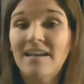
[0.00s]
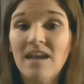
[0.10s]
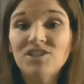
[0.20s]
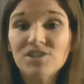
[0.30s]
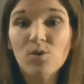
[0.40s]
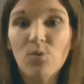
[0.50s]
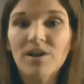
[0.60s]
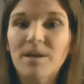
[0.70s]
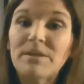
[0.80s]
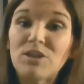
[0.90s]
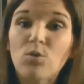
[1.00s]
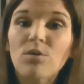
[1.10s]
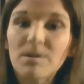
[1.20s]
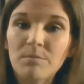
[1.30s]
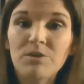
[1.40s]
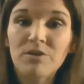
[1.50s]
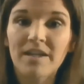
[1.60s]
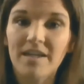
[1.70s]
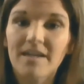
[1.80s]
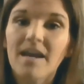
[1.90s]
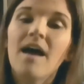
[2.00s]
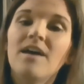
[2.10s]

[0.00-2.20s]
Not just Oregon, but your community.